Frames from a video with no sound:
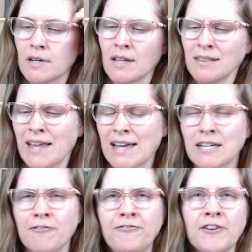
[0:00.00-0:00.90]
like
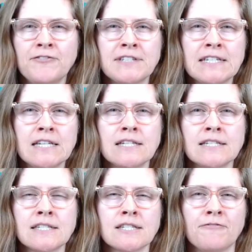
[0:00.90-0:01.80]
50s
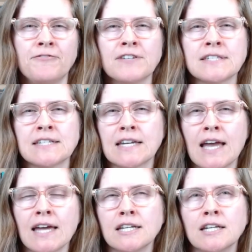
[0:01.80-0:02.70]

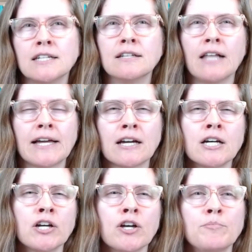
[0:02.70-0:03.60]
sophisticated, like
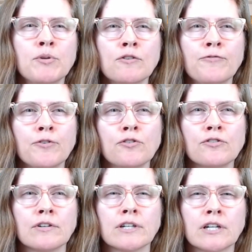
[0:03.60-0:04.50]
beautiful